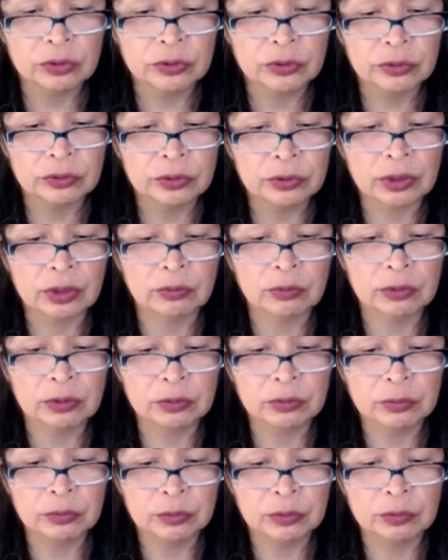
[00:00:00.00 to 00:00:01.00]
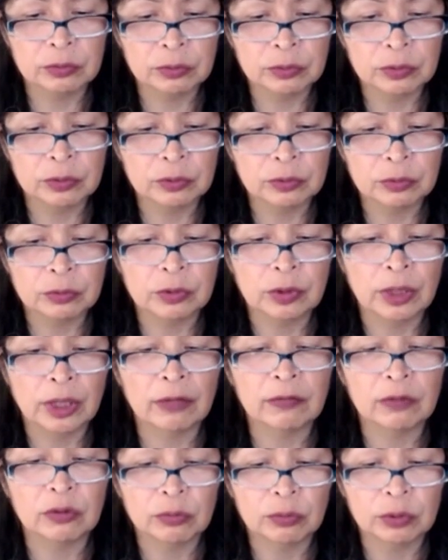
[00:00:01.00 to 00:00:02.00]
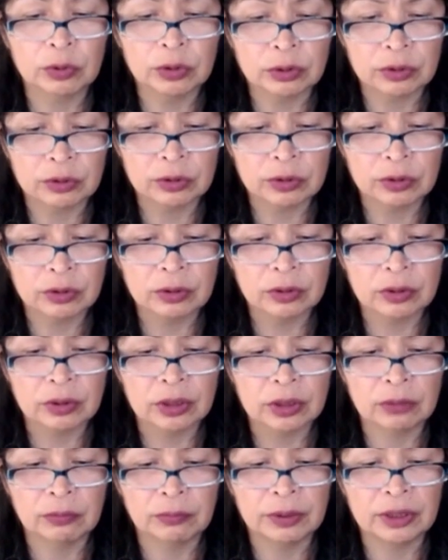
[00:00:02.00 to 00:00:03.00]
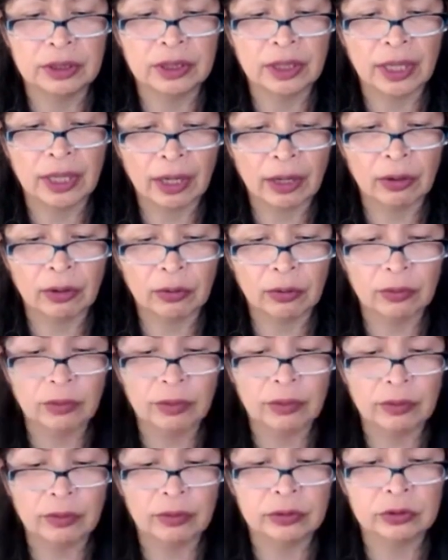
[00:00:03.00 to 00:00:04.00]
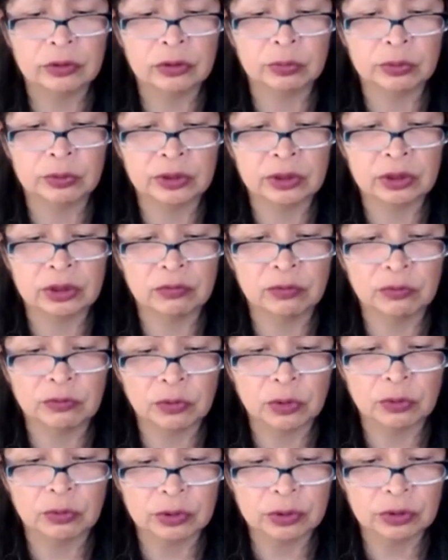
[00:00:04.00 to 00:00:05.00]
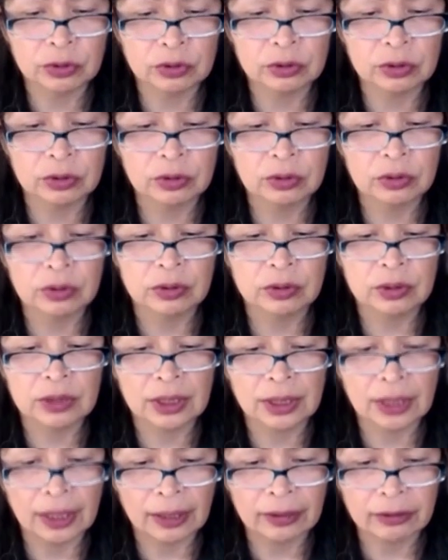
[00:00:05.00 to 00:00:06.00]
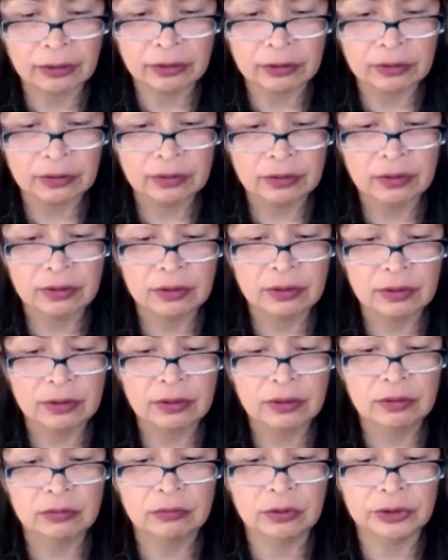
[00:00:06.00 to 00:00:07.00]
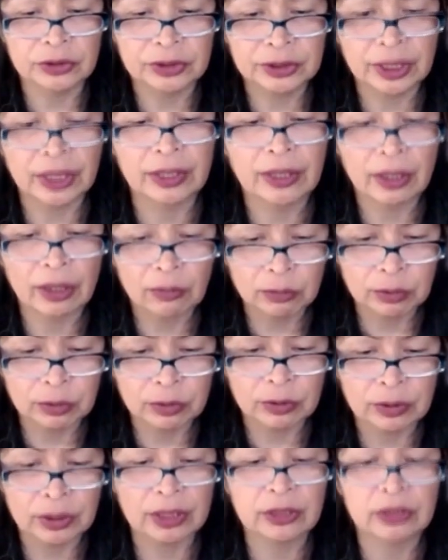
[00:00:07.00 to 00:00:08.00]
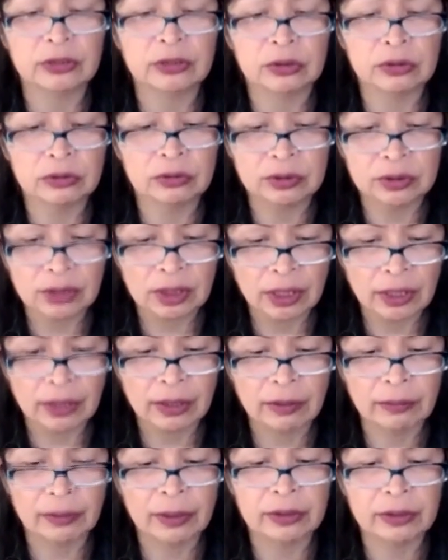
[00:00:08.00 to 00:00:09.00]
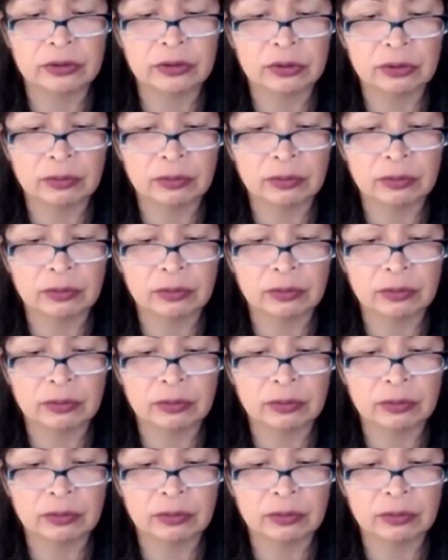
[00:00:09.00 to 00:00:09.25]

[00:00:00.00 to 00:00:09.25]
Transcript: Said we'll have a word. It'll be a how to proceed forward together. We'll say that word at a certain time at a certain